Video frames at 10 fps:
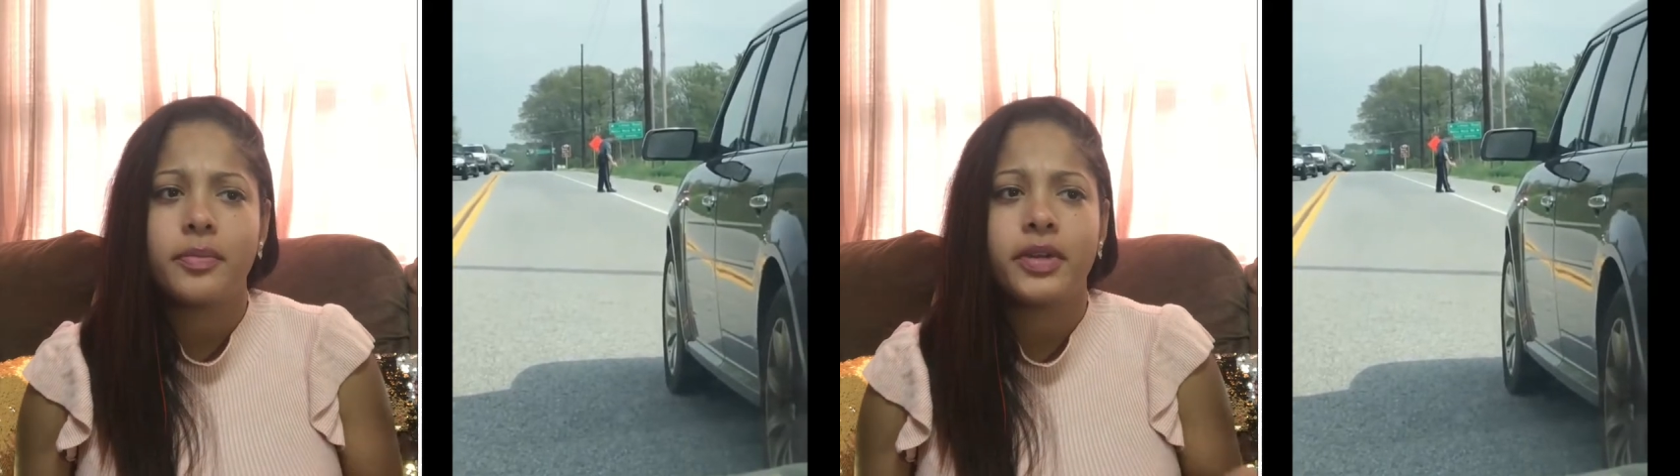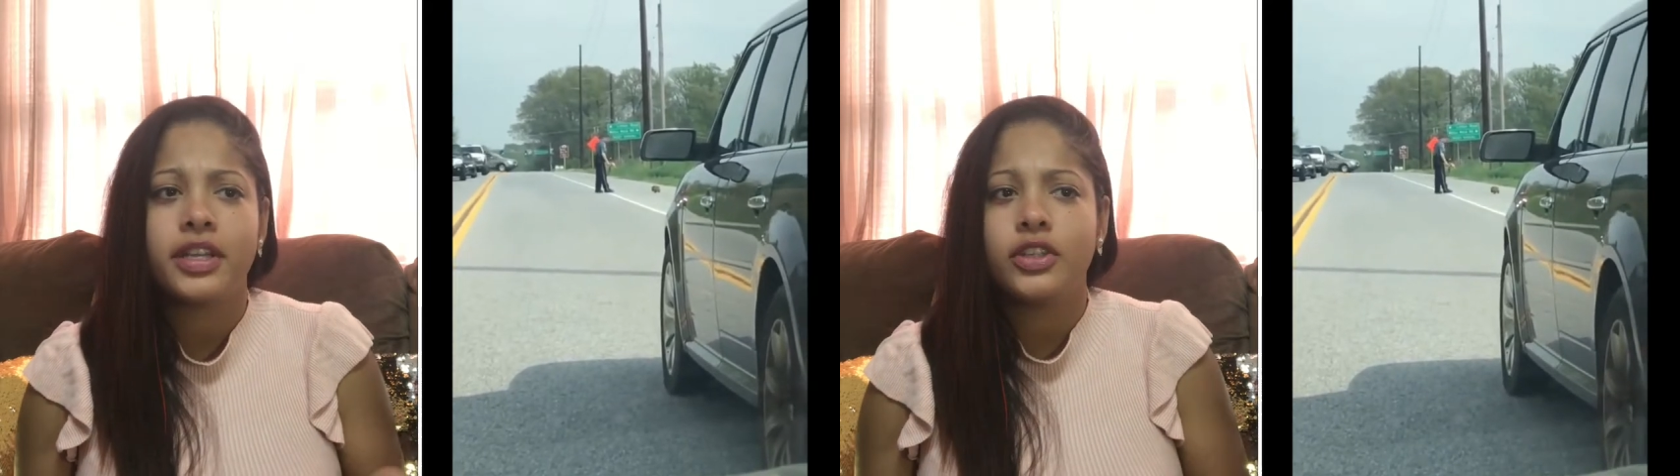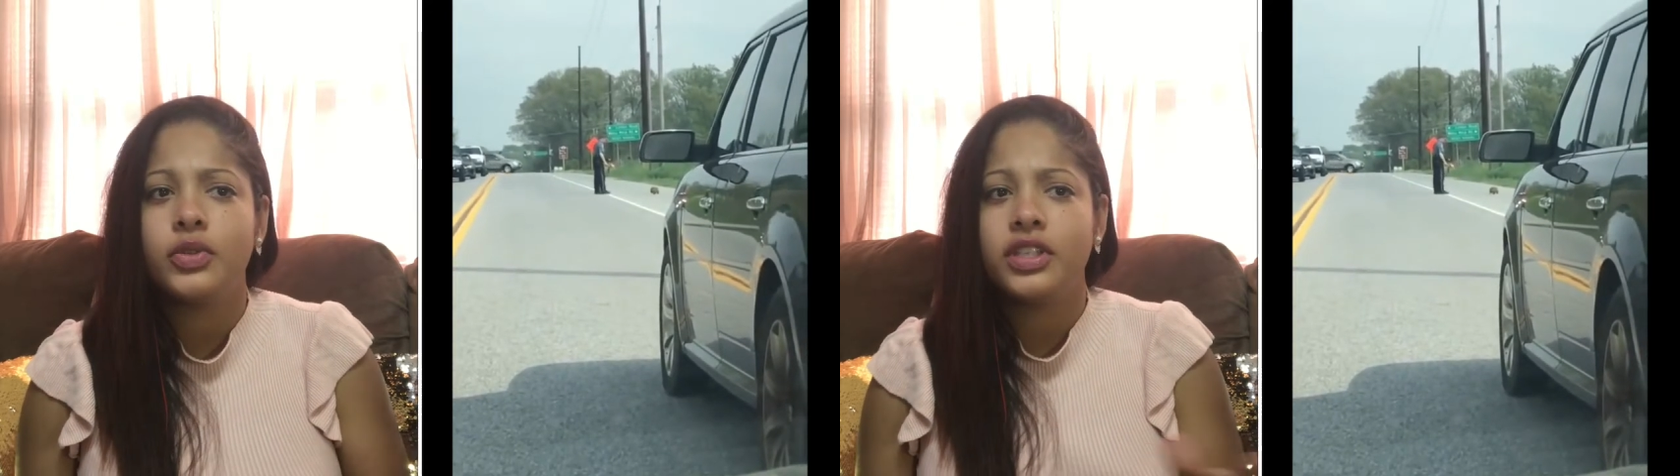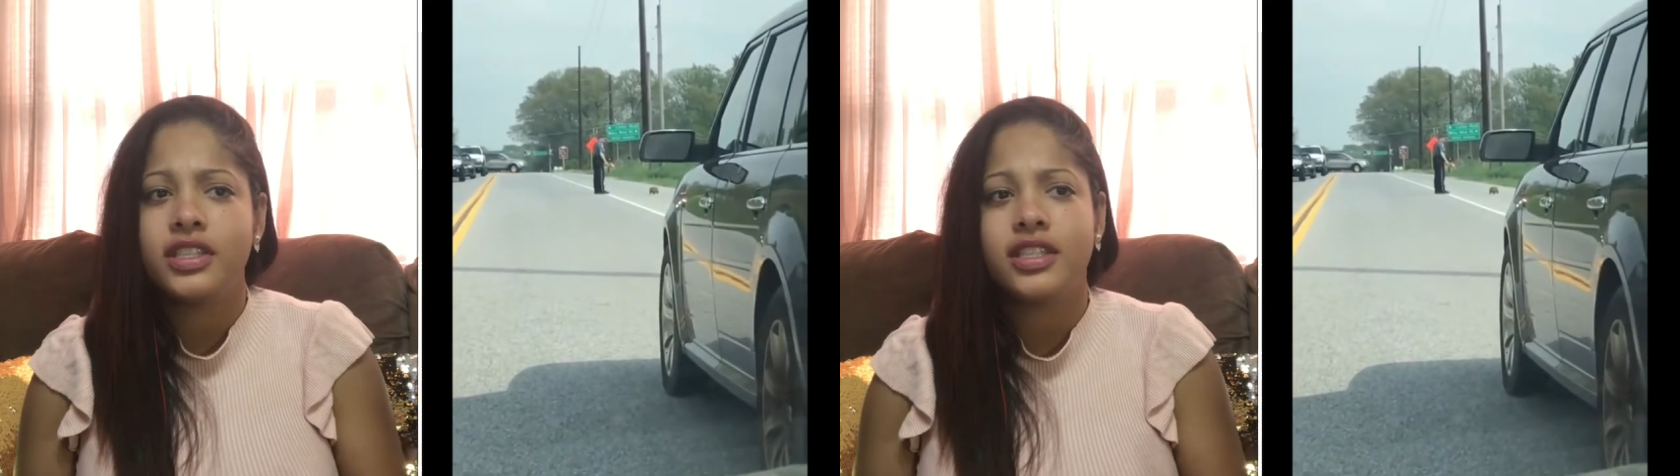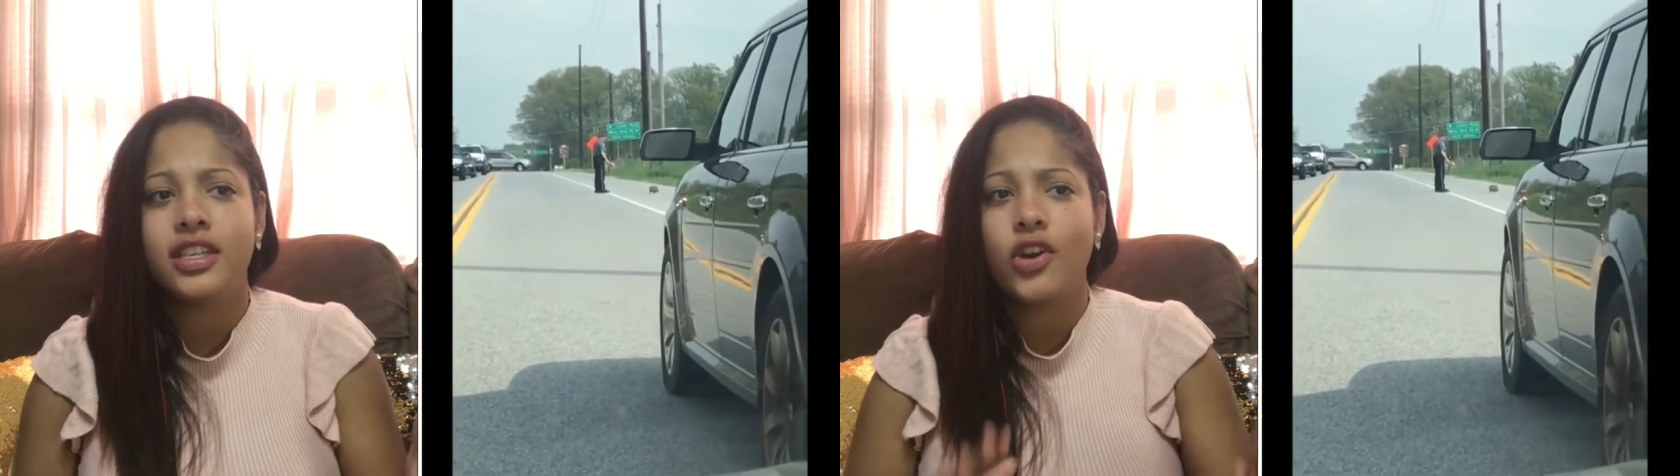but you can
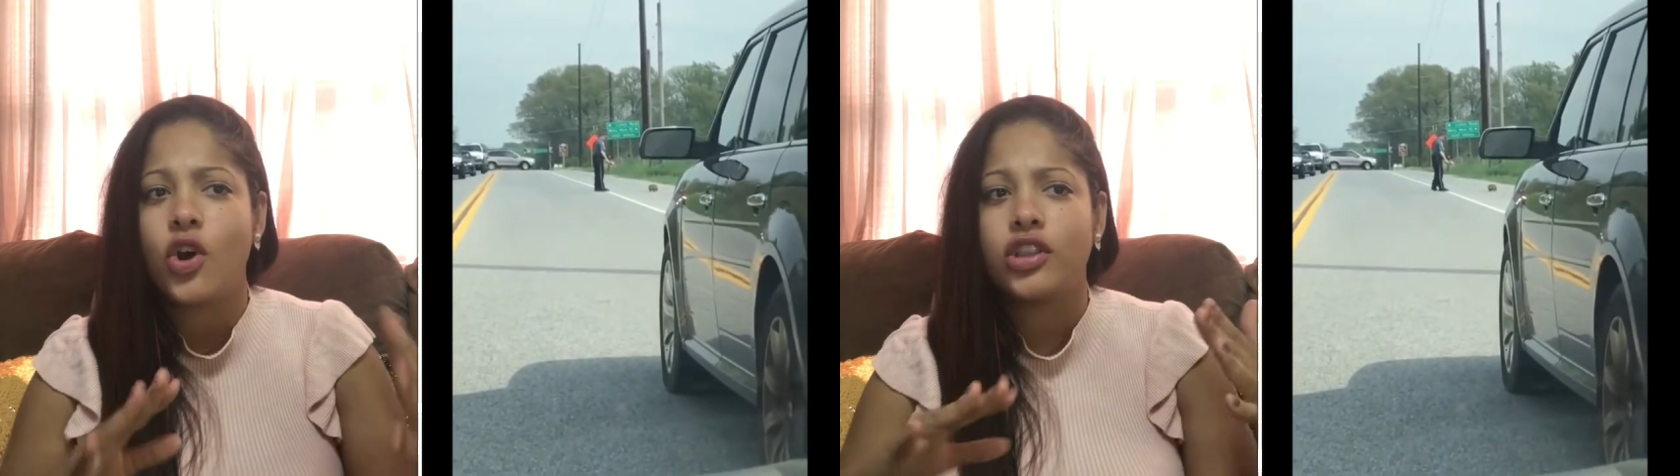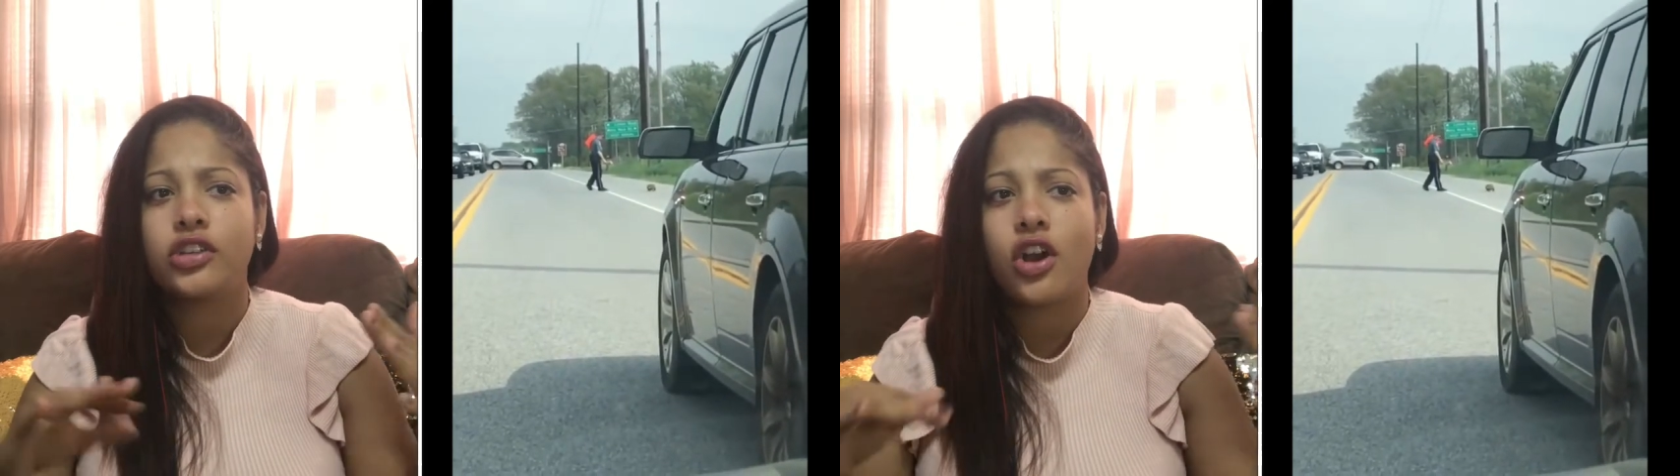see all the